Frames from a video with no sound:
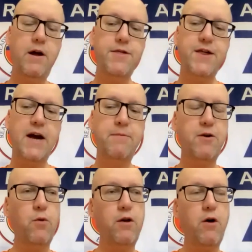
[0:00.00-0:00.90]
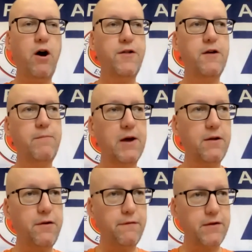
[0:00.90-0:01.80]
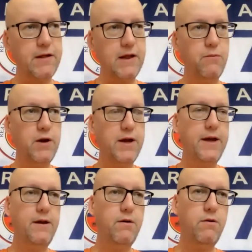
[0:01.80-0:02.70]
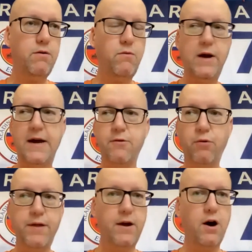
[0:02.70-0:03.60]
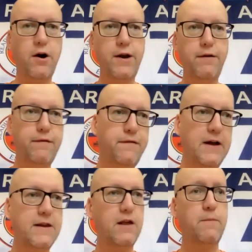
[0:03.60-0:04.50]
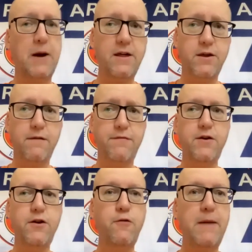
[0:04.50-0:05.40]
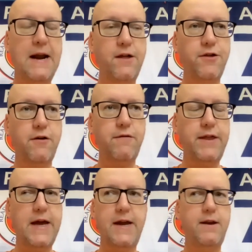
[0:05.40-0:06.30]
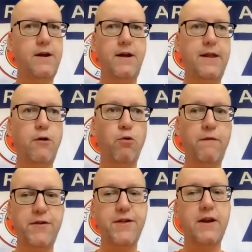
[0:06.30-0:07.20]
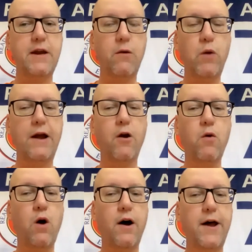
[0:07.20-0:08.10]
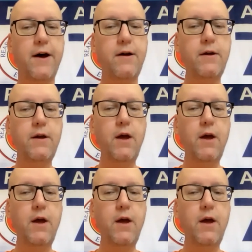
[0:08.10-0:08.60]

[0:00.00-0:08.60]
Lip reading: and James, I want to ask you because obviously we had all the kind of anticipation of the new manager, and then all of a sudden it went quiet.